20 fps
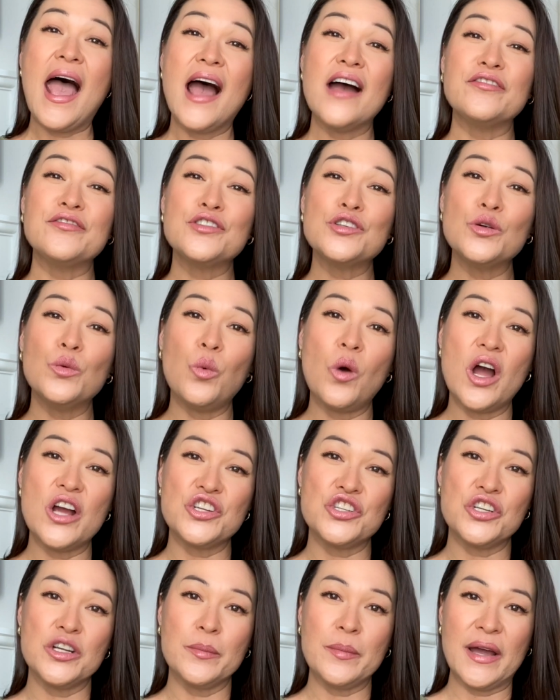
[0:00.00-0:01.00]
After
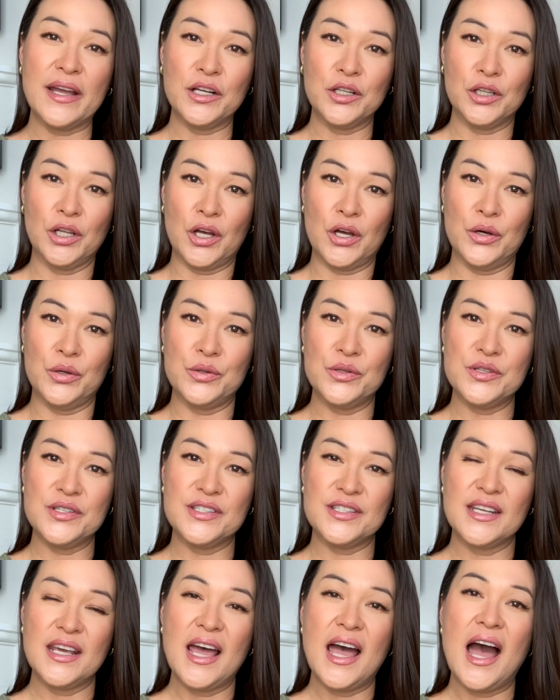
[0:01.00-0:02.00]
washing my
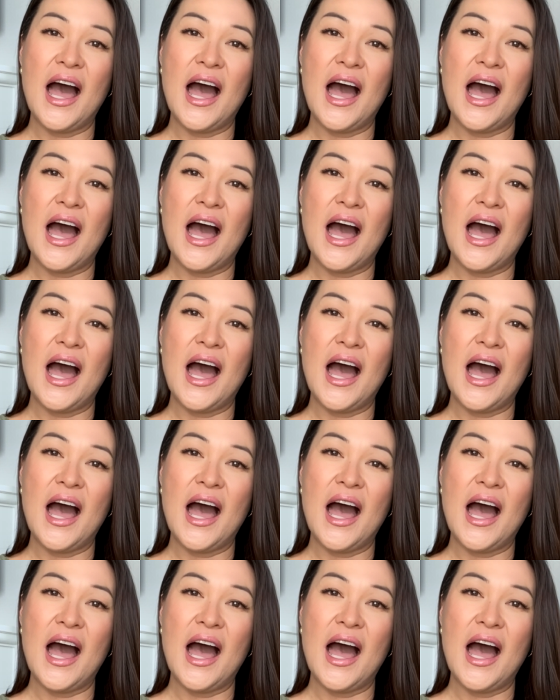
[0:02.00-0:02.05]
clothes,